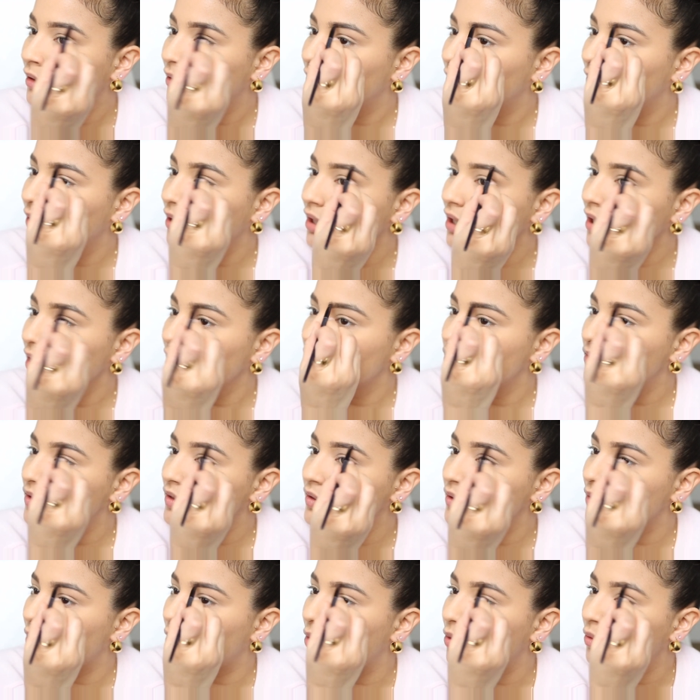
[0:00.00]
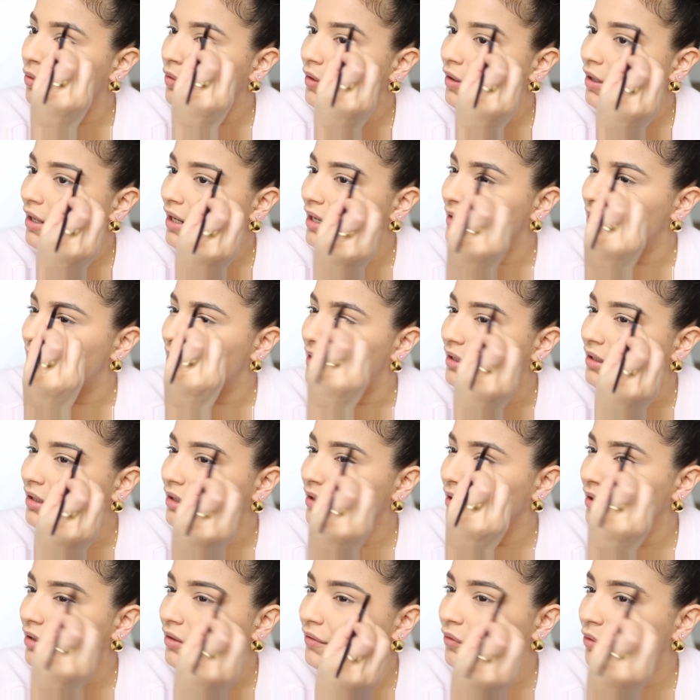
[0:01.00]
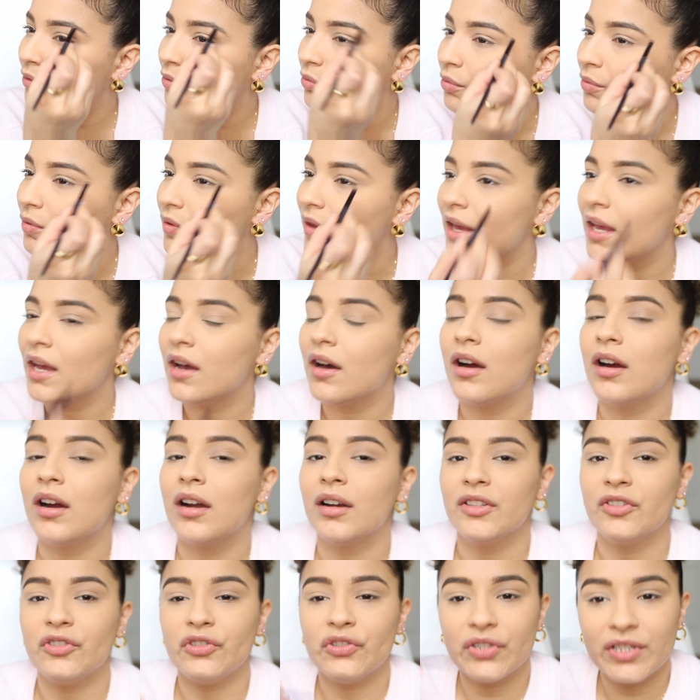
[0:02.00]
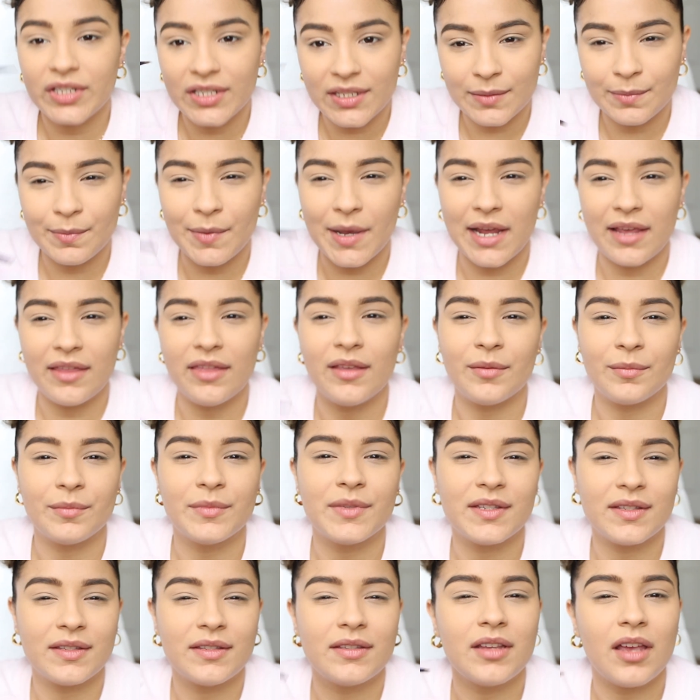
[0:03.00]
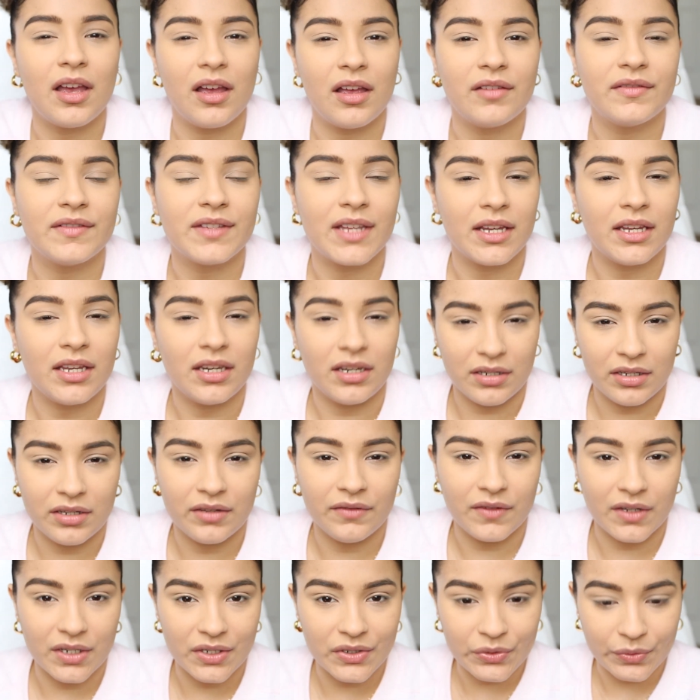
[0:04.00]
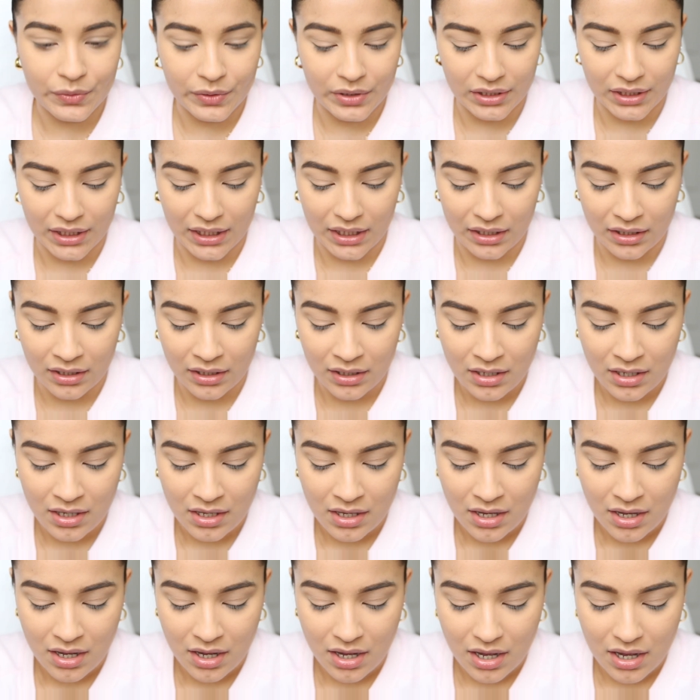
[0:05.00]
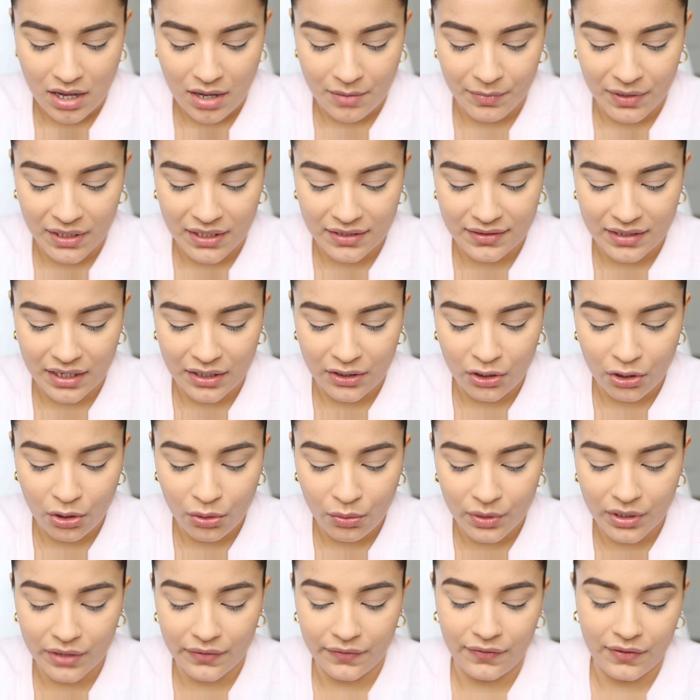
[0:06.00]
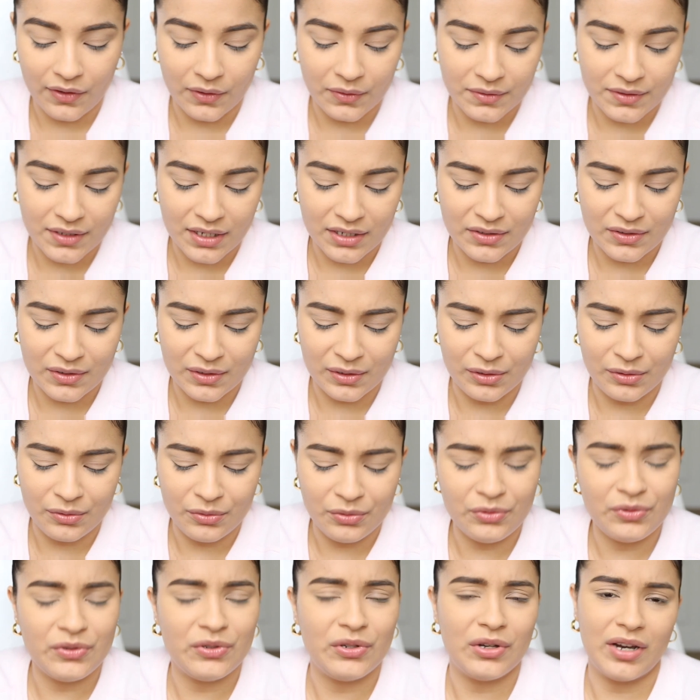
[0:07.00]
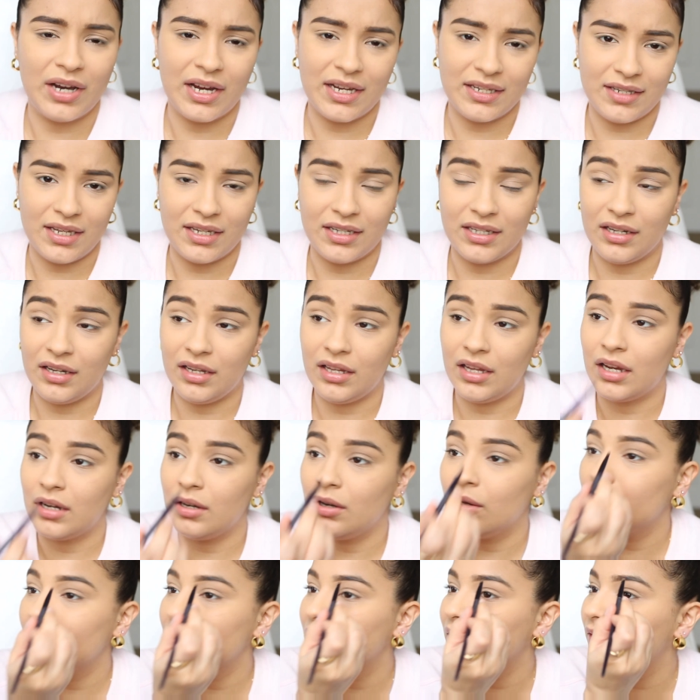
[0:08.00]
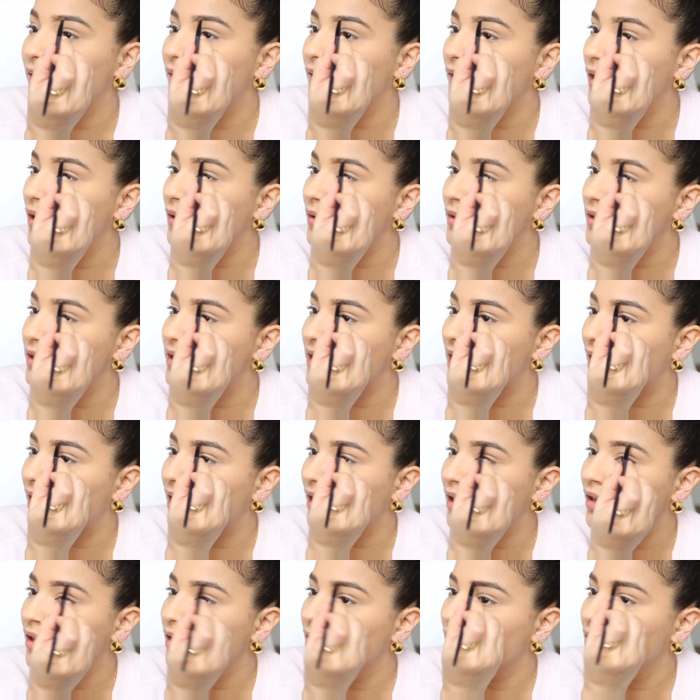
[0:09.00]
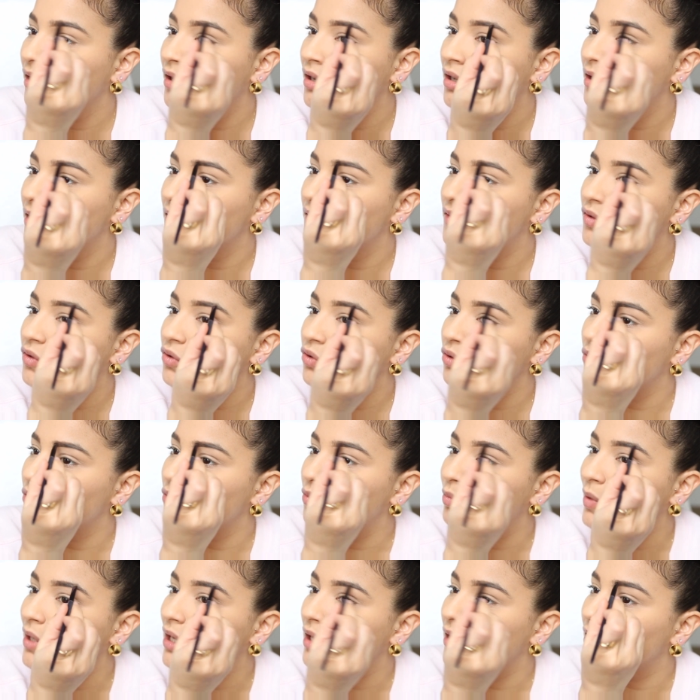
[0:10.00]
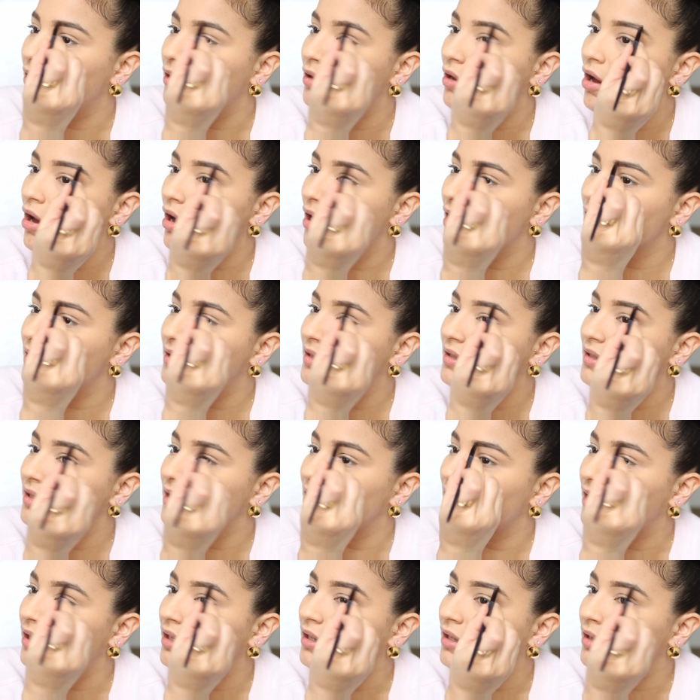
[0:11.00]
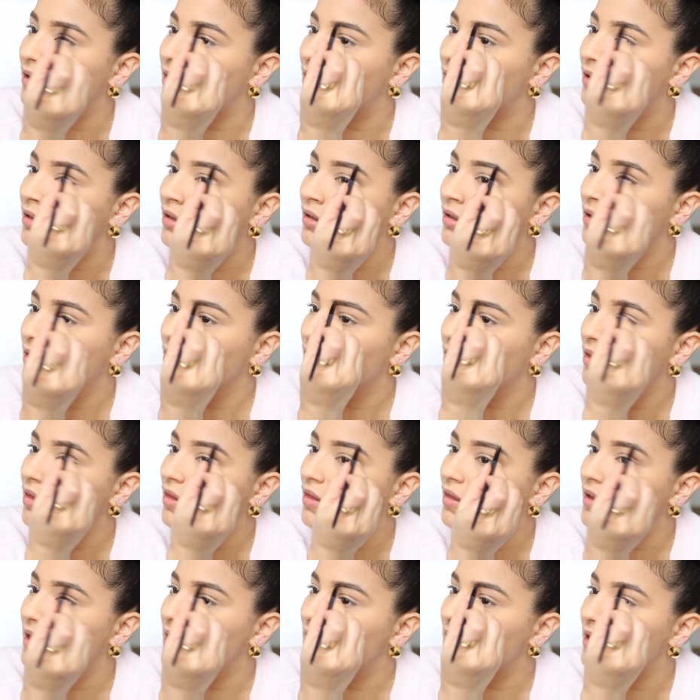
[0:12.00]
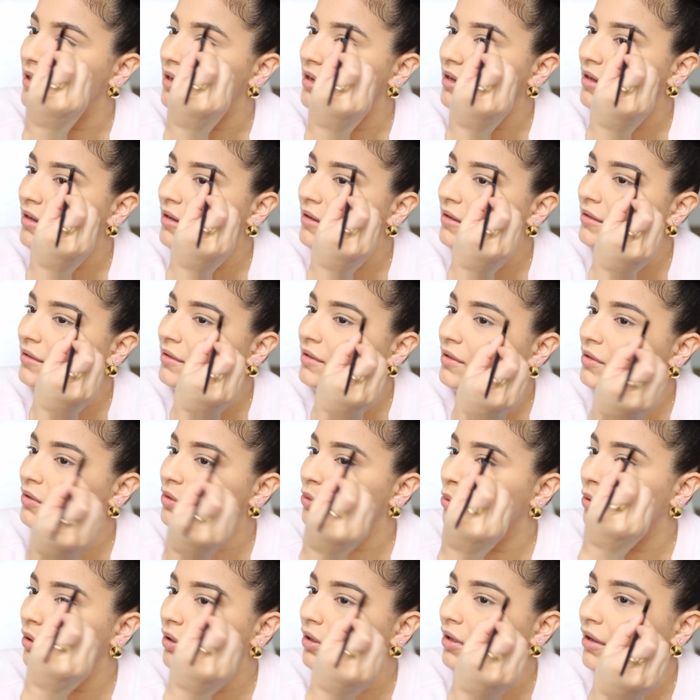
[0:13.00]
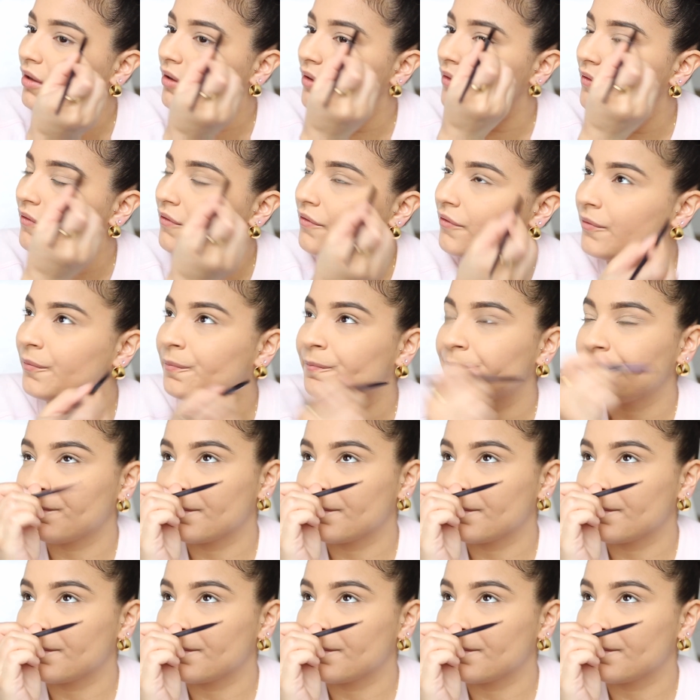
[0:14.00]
really just own their identity of who they are just by themselves, like individually, because I know what it feels like to lose your identity. I know what it feels like to be lost in the sort of,